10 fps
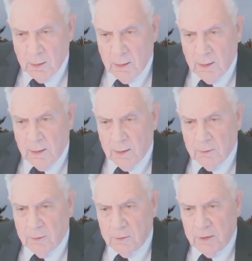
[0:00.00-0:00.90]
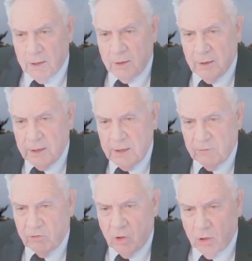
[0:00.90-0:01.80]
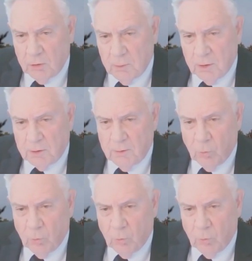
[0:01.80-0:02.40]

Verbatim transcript: and uh, yet in the heat of an argument